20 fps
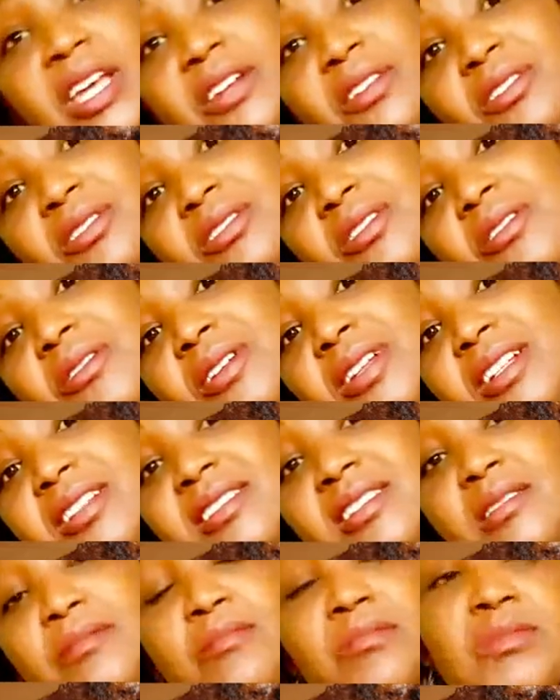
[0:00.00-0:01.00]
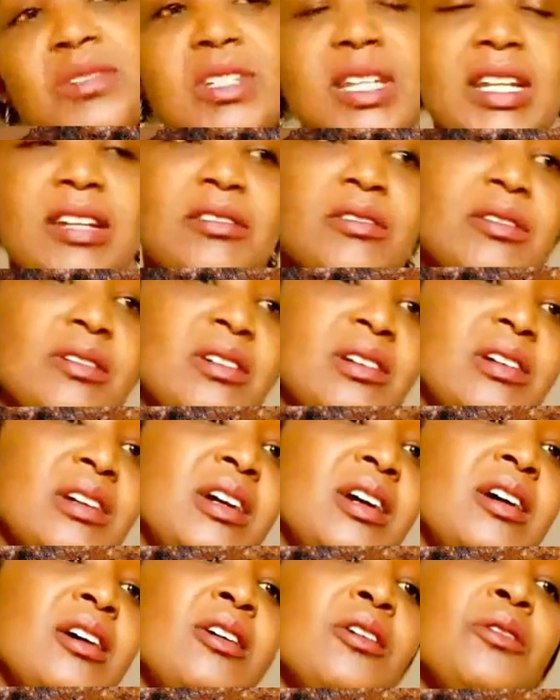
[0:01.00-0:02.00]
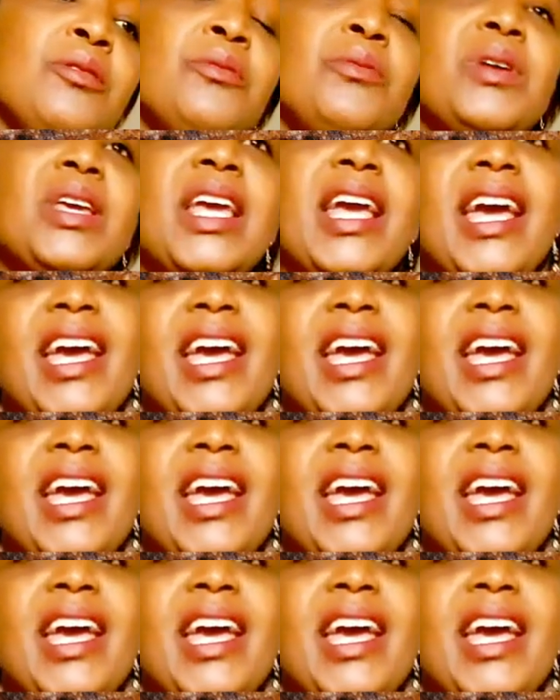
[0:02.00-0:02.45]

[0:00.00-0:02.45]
had also ordered some dinner we